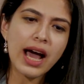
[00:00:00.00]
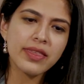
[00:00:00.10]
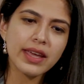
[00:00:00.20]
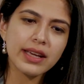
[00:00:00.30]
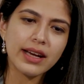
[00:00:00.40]
I
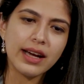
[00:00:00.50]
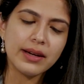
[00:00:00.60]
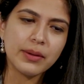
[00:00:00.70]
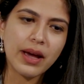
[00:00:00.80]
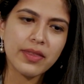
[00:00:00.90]
think
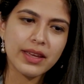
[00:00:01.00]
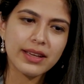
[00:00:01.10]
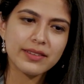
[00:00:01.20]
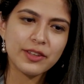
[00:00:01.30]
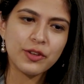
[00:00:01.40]

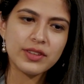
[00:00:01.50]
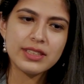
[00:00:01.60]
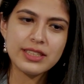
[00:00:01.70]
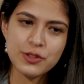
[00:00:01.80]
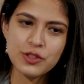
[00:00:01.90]

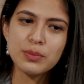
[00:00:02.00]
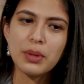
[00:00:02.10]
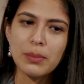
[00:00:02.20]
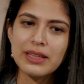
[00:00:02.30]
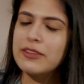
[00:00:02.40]
the digital
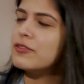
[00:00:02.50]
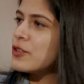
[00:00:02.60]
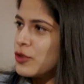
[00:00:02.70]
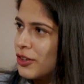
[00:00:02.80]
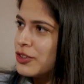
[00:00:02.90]
public
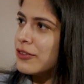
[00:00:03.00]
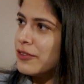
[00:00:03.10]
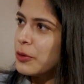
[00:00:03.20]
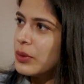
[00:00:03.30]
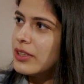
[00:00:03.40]
infrastructure,
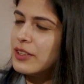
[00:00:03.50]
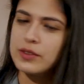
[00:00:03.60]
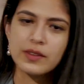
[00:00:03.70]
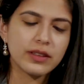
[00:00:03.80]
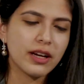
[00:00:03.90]
if you will,
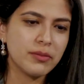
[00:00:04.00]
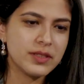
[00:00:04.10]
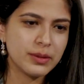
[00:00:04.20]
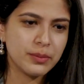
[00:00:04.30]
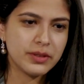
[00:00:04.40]
using the
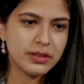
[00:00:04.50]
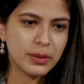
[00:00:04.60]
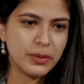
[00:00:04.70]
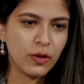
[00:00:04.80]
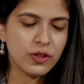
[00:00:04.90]
government's
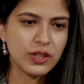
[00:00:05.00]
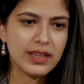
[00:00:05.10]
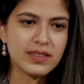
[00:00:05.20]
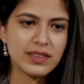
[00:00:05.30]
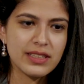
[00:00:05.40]

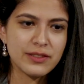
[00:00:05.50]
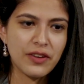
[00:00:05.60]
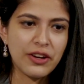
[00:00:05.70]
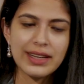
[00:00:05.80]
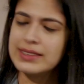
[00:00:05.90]
terminology, is
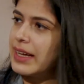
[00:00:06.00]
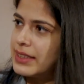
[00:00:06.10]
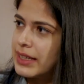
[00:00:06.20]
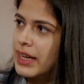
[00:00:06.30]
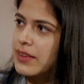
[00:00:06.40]
very
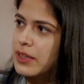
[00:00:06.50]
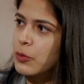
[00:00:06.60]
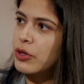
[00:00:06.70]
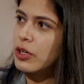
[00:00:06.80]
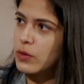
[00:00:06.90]
exciting. I
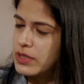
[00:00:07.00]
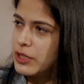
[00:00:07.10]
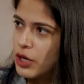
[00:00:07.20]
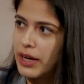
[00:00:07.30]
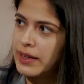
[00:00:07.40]
think we're
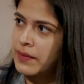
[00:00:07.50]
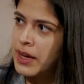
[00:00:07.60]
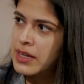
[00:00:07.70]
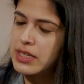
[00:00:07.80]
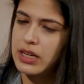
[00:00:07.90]
closely tracking
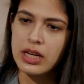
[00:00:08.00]
that.